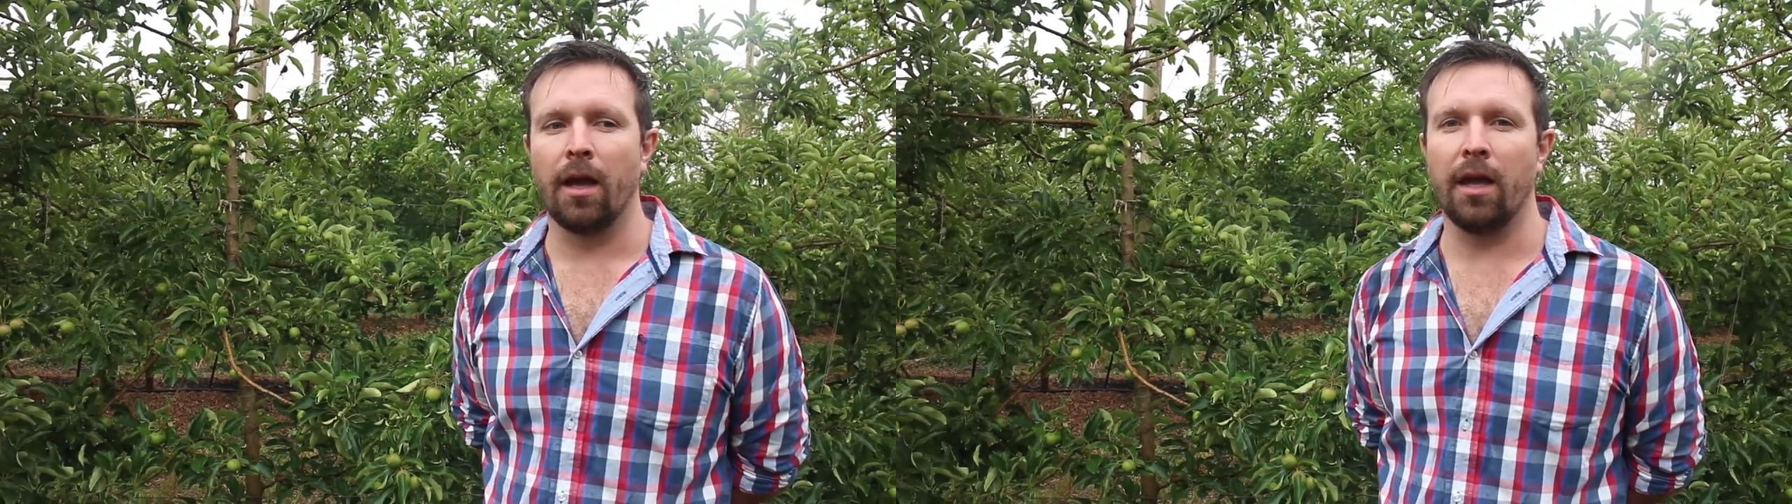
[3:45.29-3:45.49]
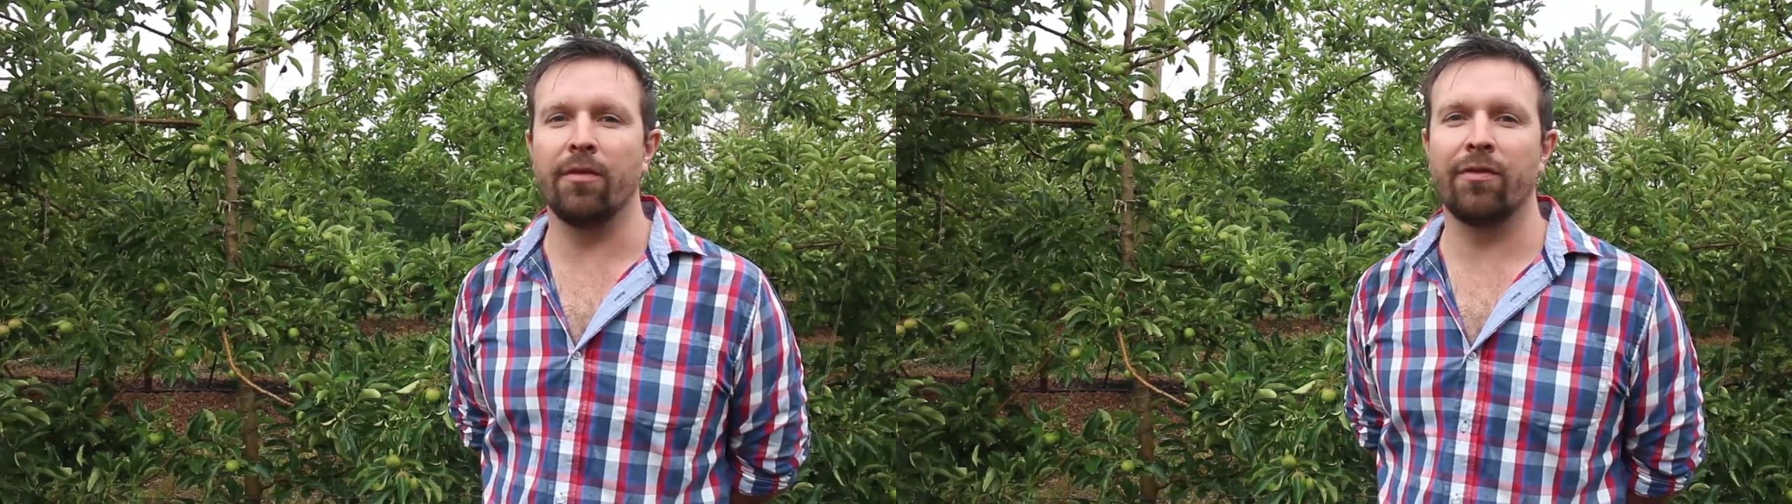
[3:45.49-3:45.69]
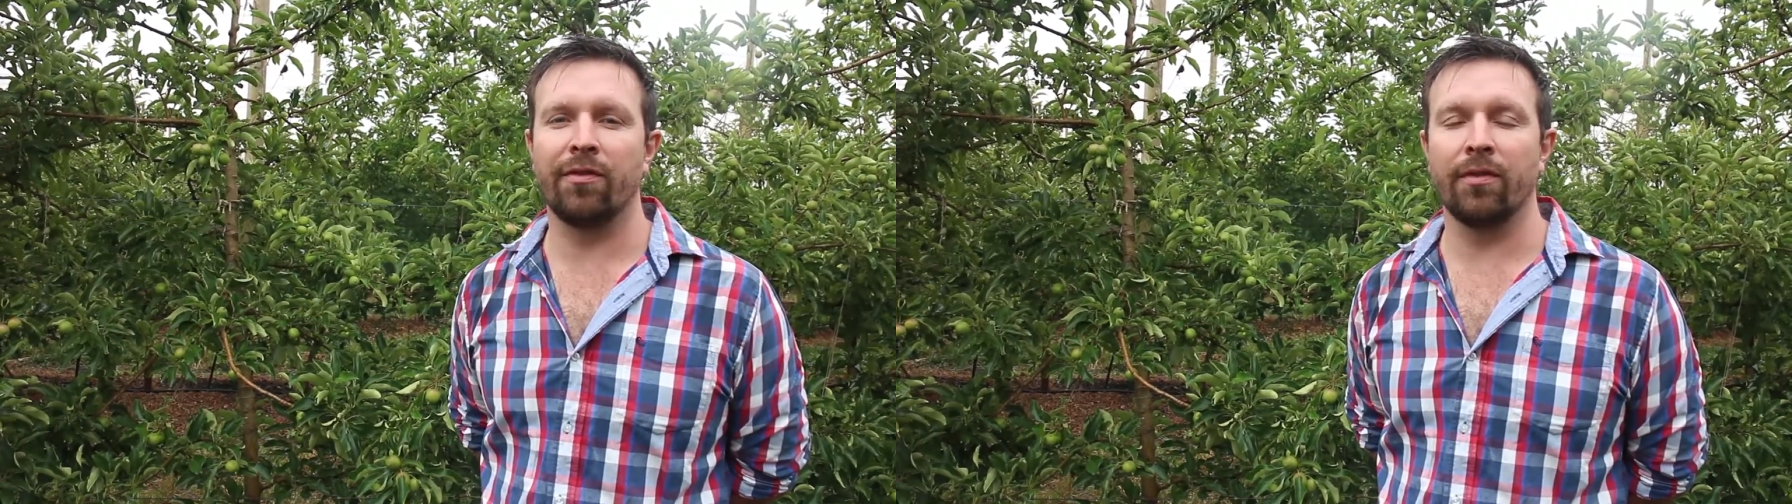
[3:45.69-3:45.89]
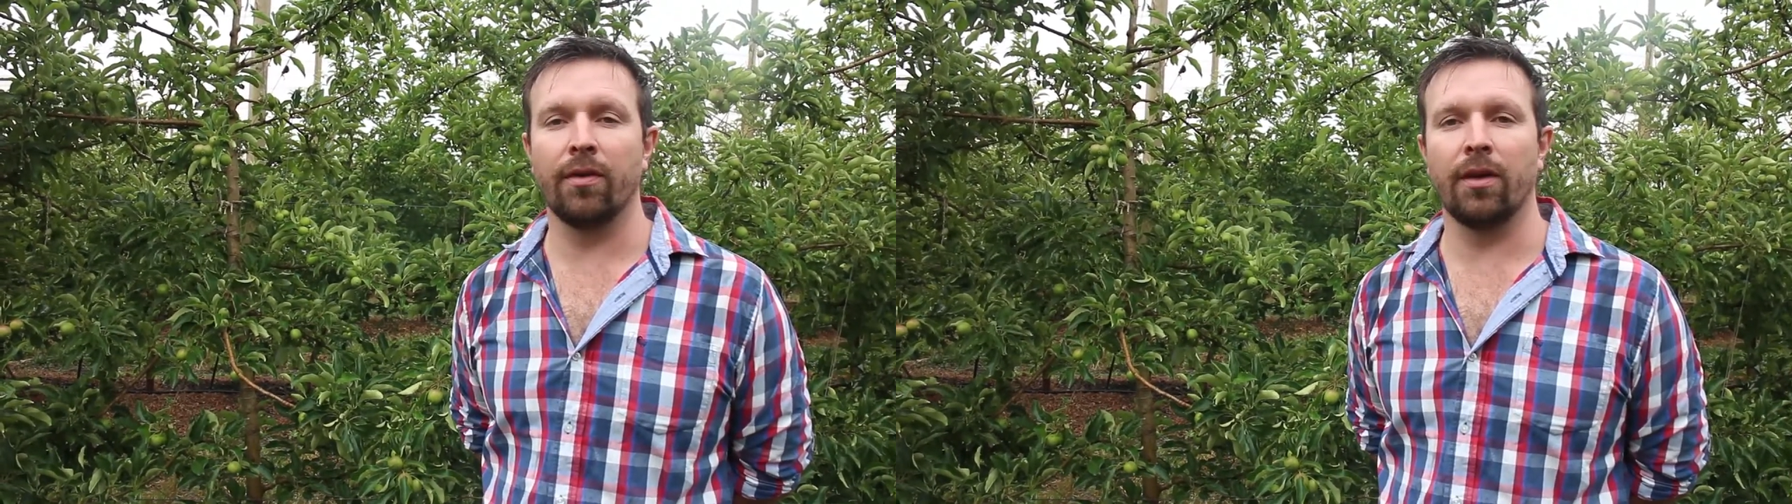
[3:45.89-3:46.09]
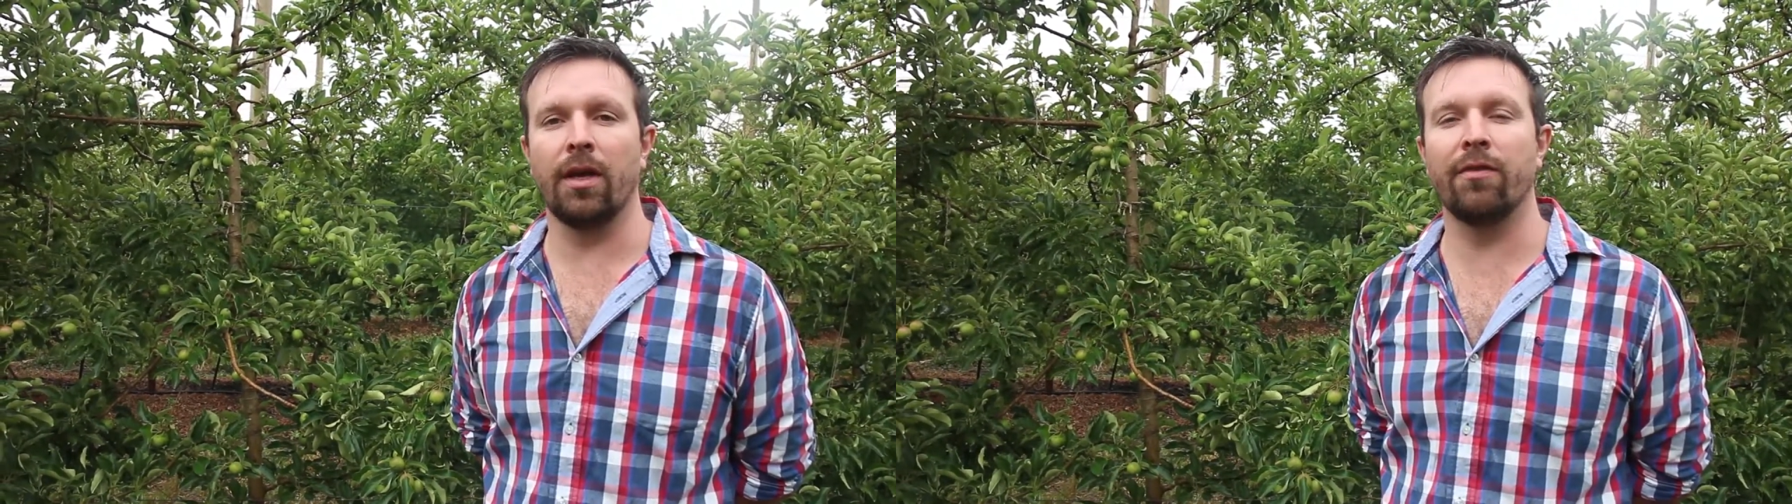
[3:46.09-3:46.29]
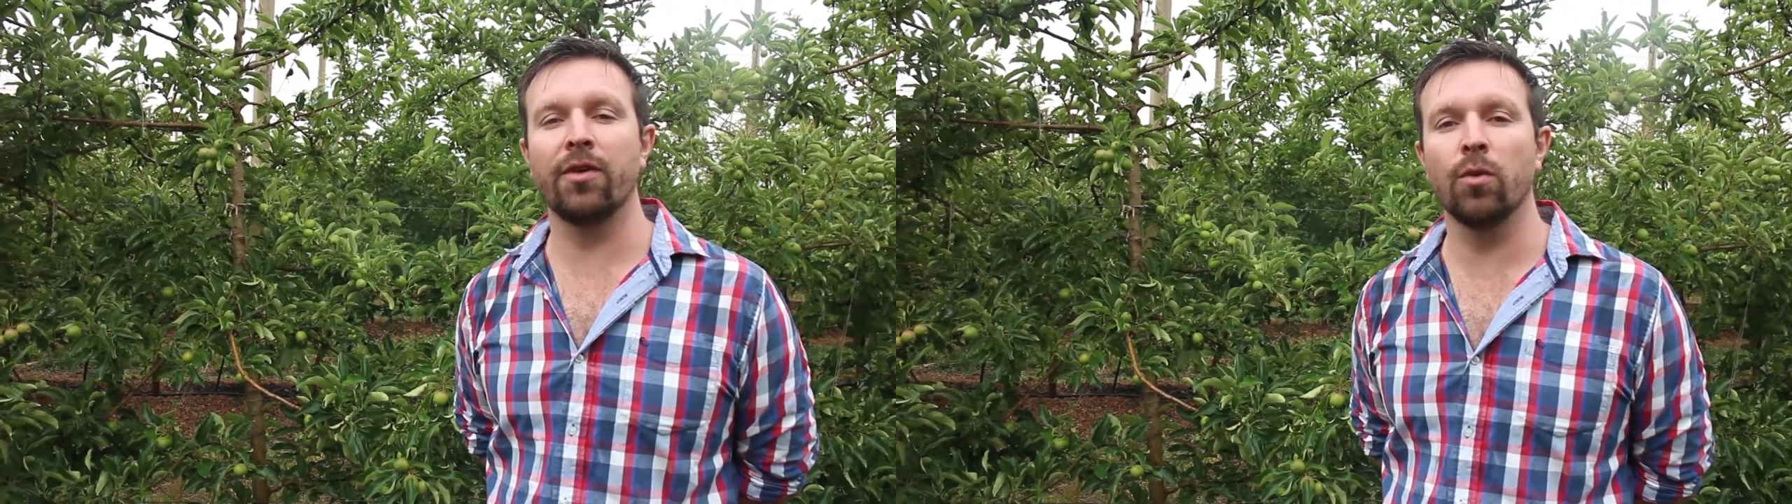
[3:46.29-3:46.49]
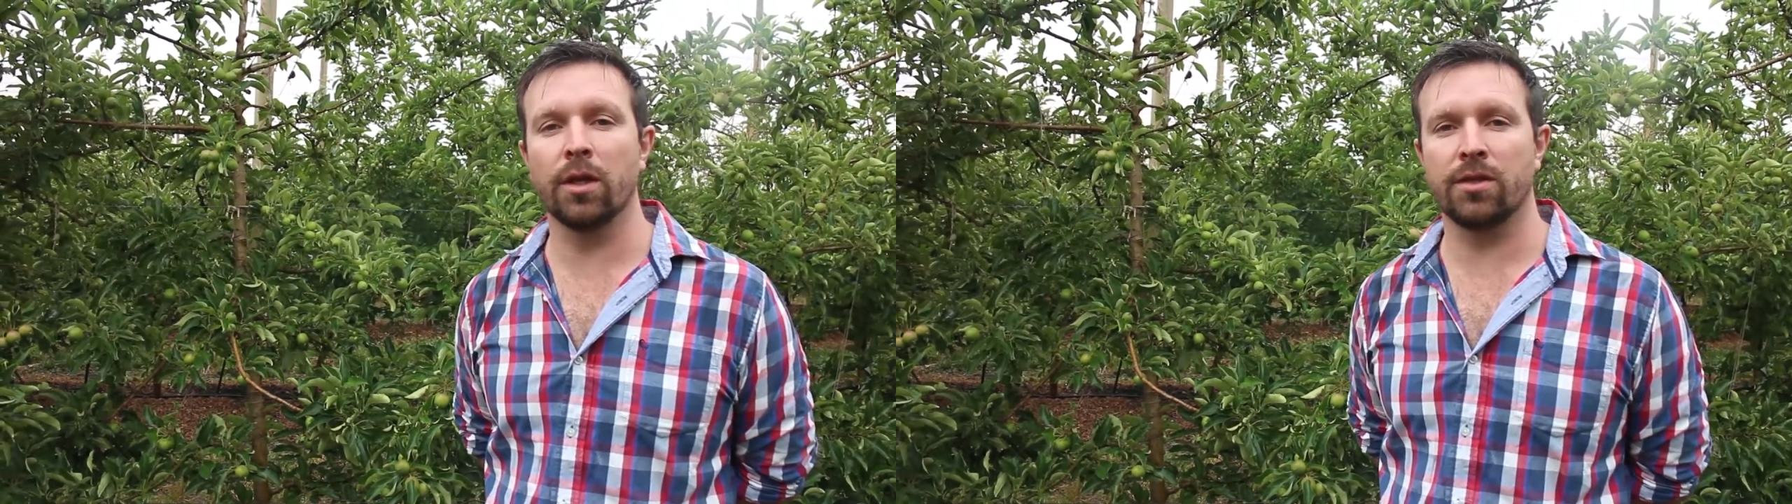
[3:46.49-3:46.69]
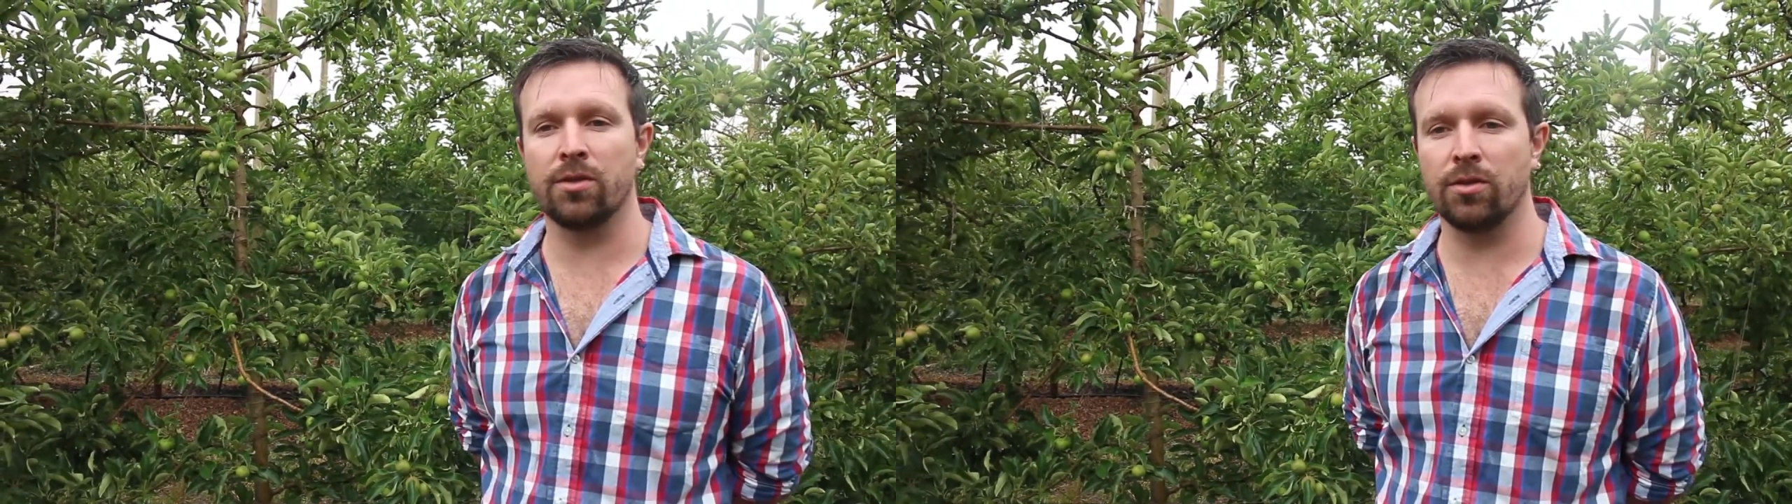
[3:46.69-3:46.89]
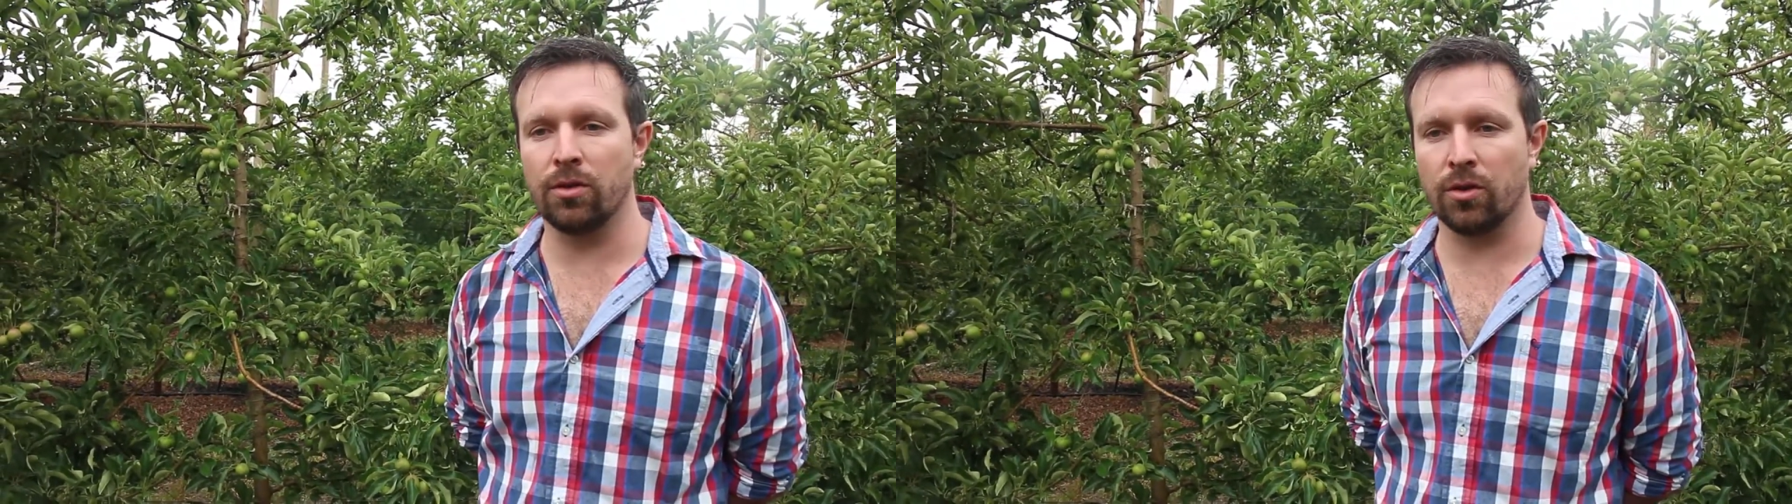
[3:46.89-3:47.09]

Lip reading: If you want to